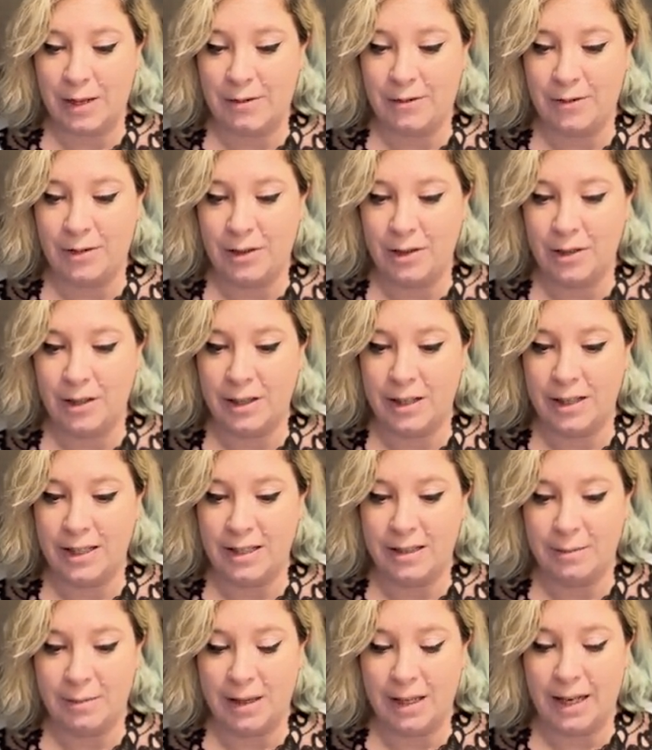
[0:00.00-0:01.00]
footer is
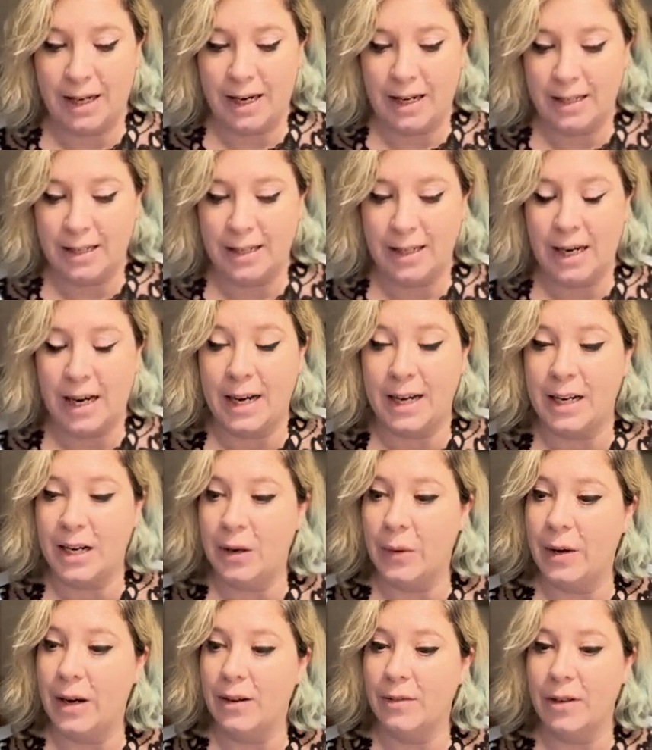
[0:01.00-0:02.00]
in place, I
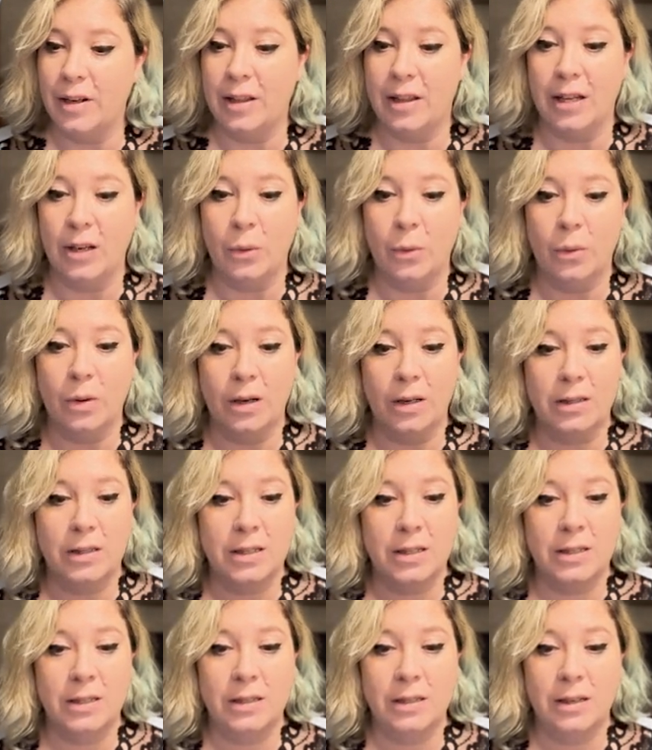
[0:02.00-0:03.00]
know everything worked
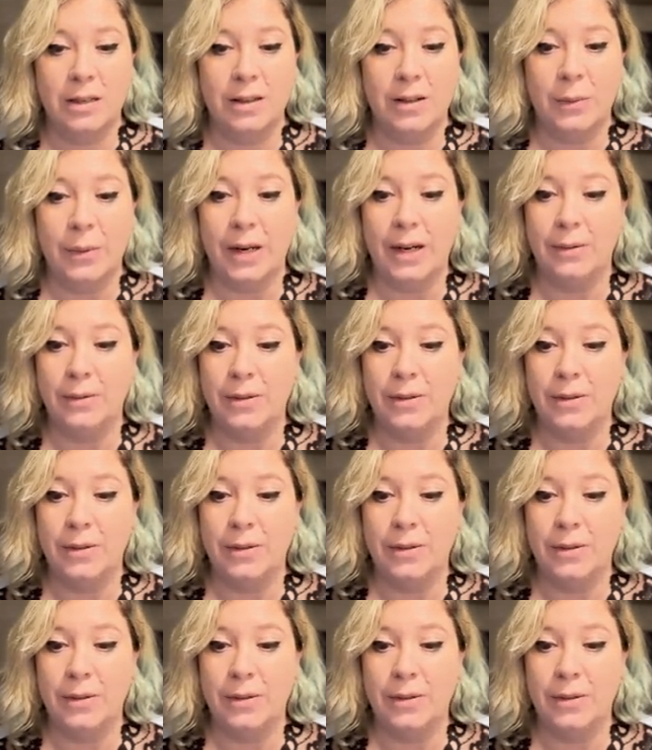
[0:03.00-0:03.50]
the way it